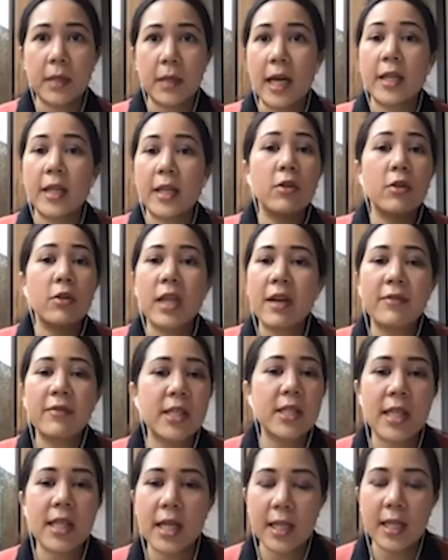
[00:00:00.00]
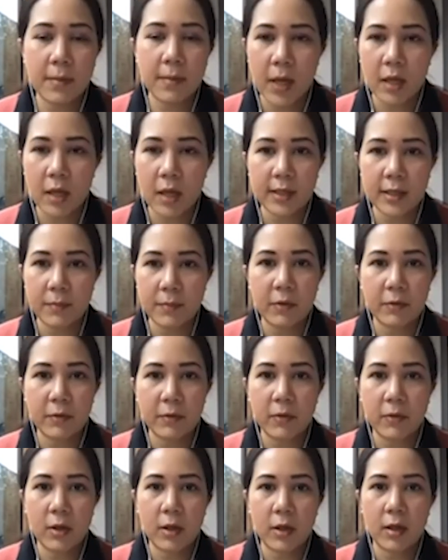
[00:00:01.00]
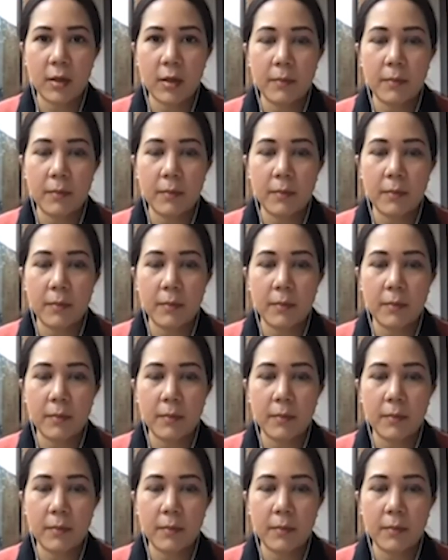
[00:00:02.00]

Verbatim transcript: You never study about it before,